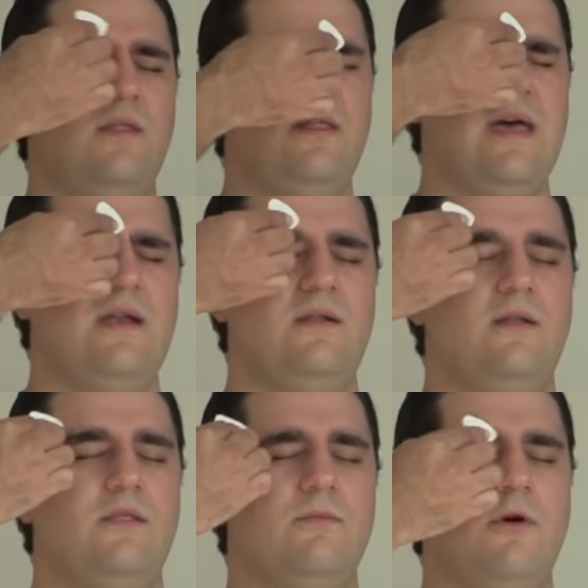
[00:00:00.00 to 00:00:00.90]
that
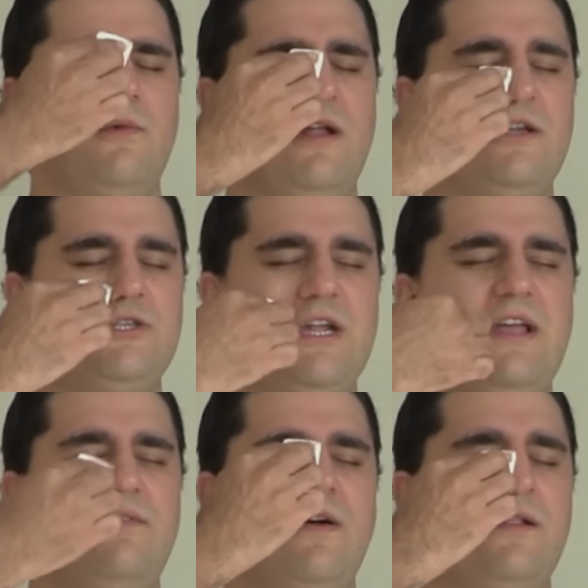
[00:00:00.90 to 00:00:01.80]
the moment I
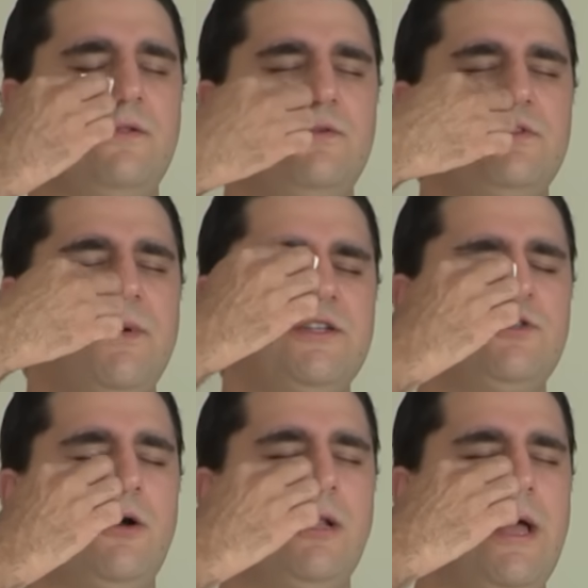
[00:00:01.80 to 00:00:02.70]
shave, I lose my
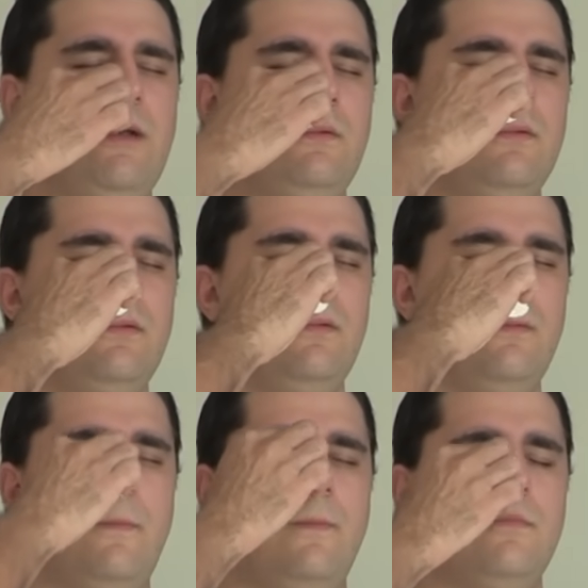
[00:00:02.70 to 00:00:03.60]
jawline. Uh
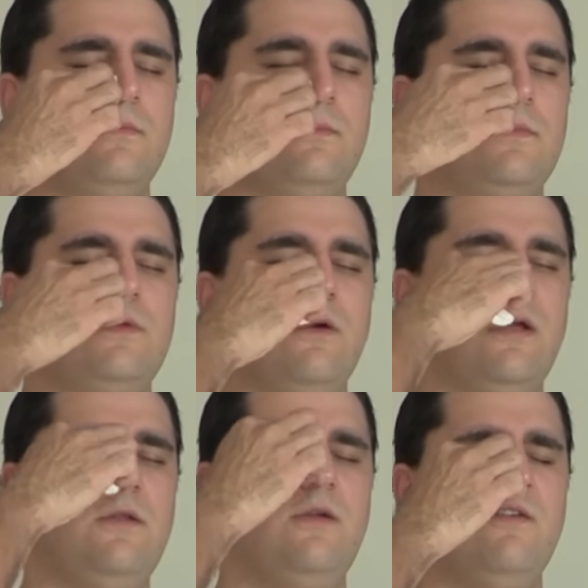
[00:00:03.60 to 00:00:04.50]
huh. So
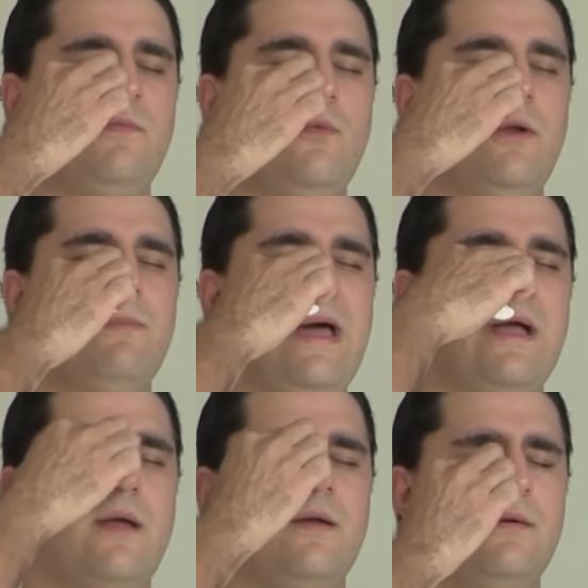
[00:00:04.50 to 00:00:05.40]
can you give me one
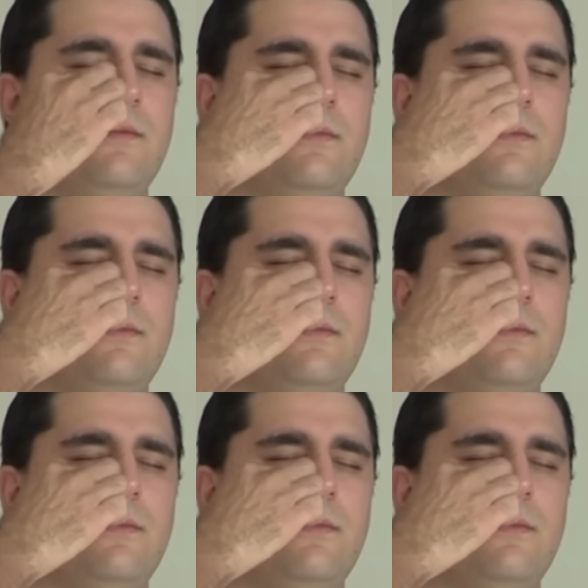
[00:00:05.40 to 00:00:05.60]
back?